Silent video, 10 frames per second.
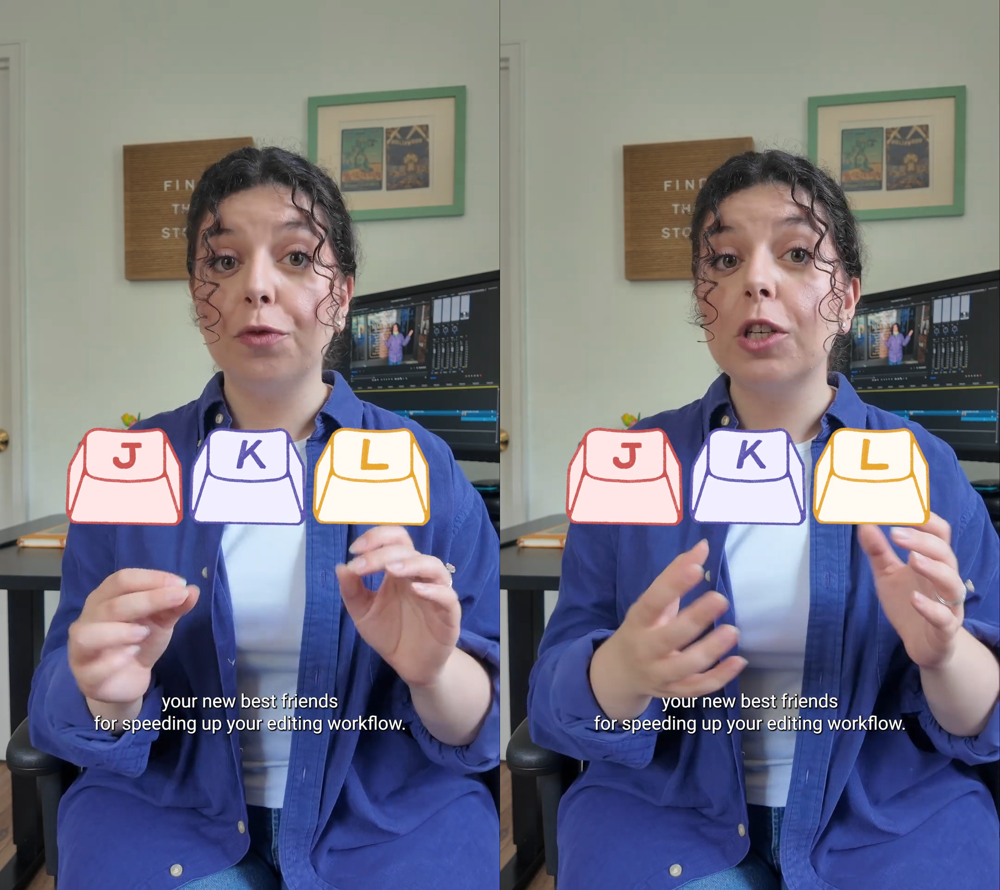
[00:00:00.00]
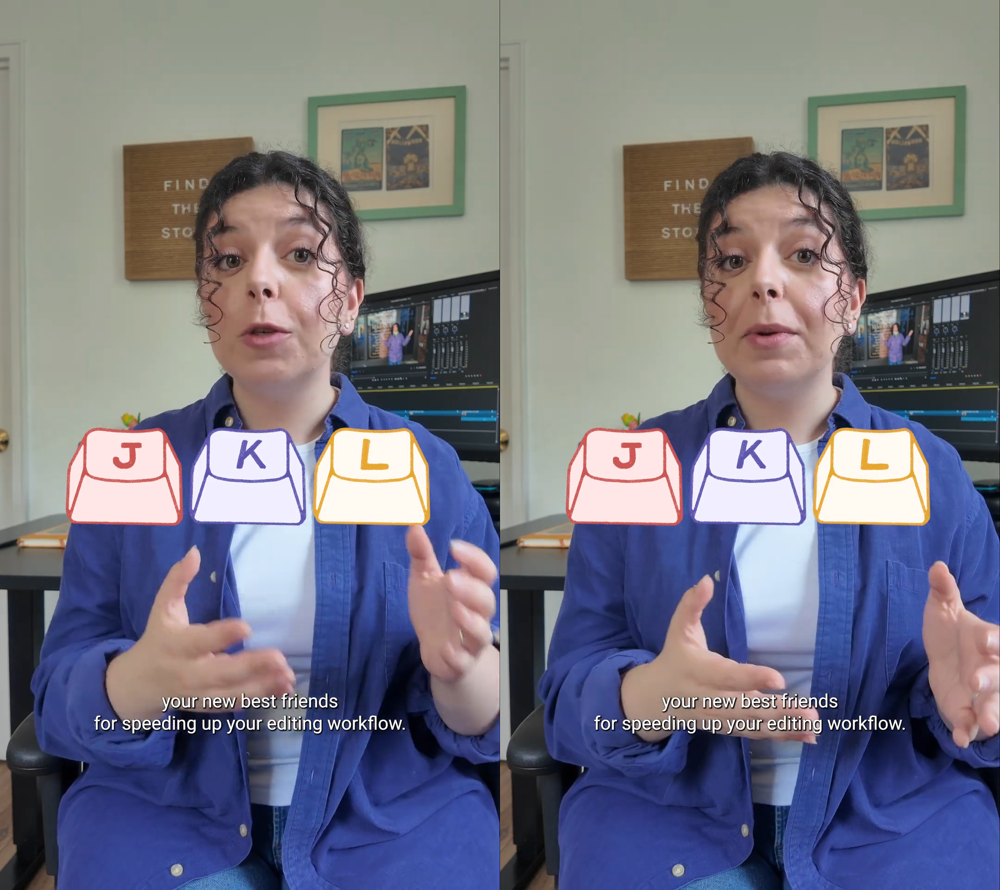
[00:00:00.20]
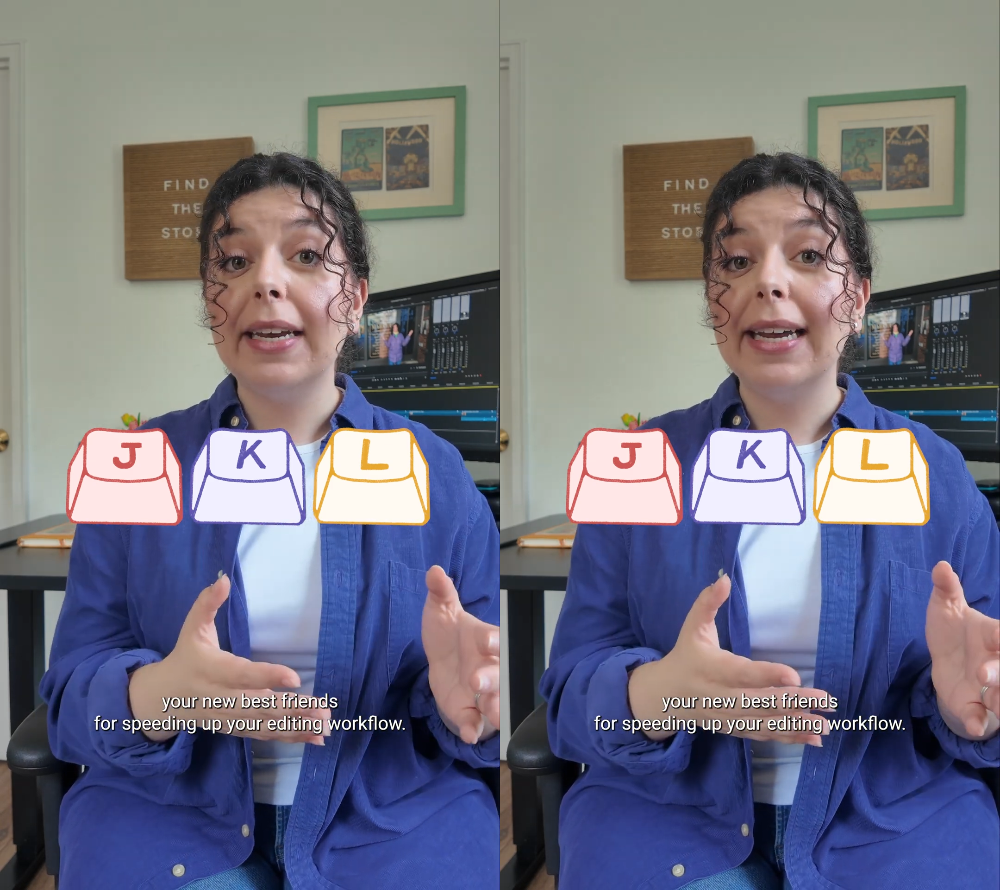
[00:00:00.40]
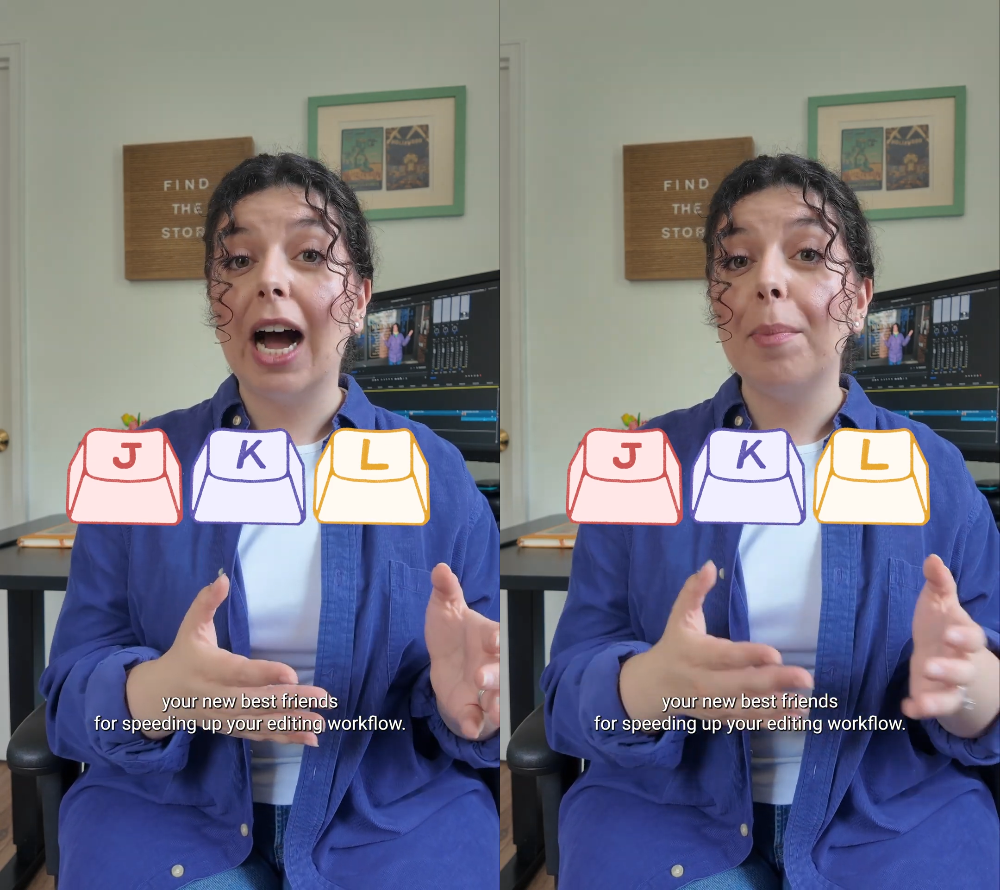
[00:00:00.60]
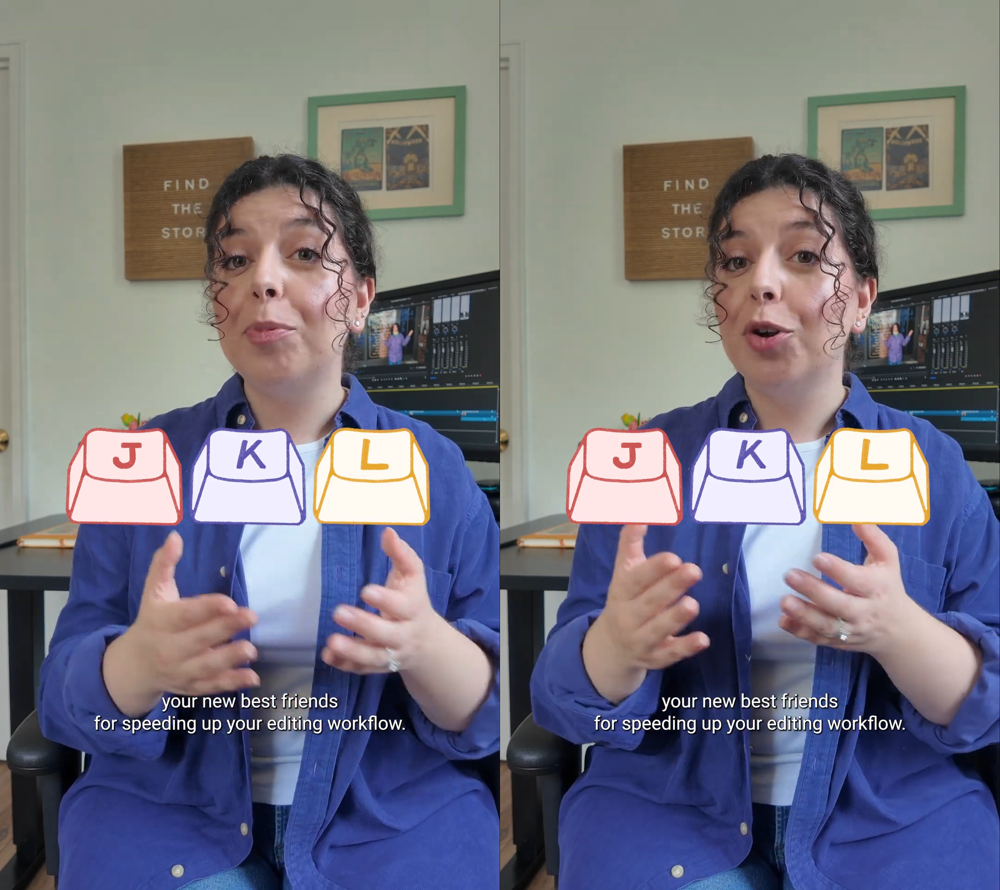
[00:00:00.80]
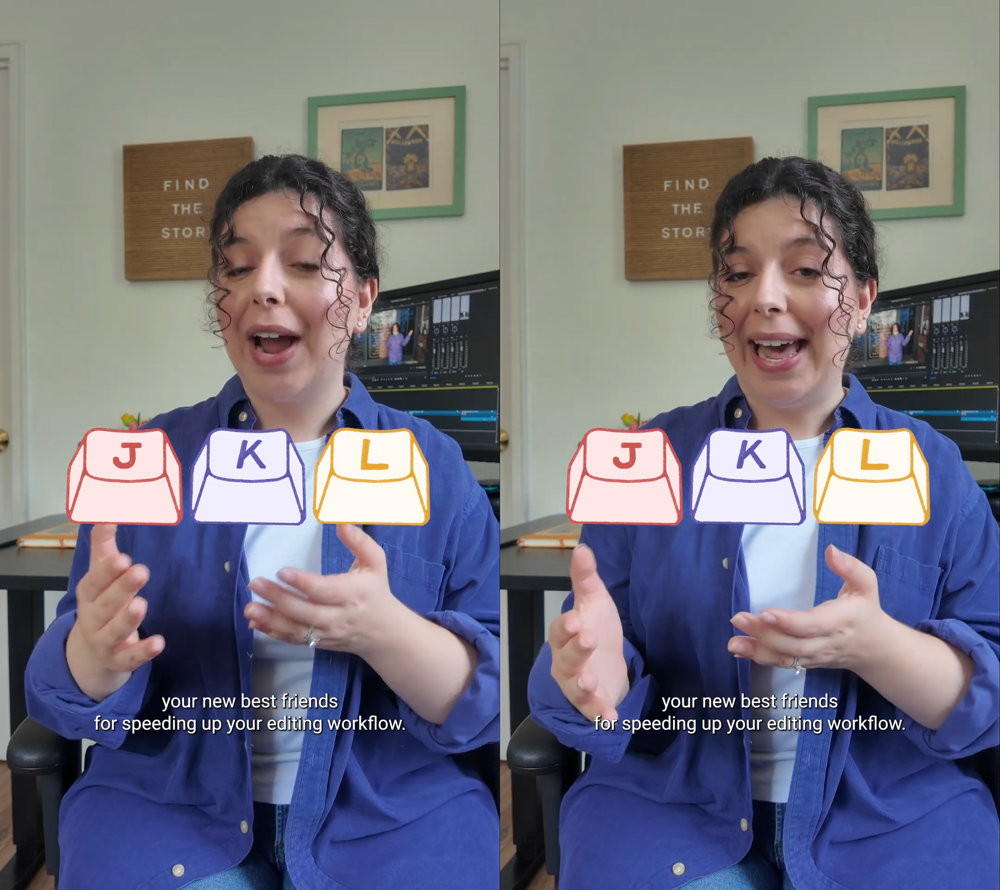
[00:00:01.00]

for speeding up your